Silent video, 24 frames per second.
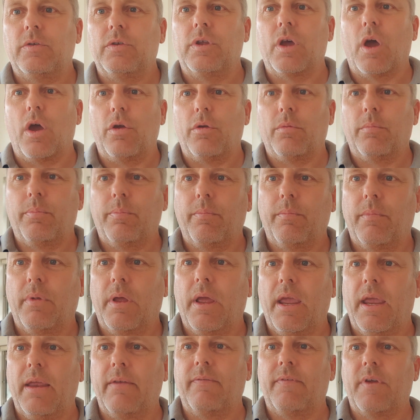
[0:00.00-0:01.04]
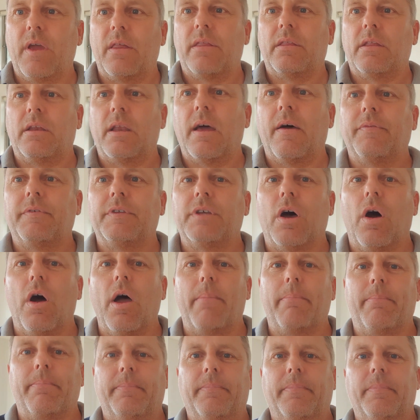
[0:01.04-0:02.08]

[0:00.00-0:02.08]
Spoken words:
don't invest enough time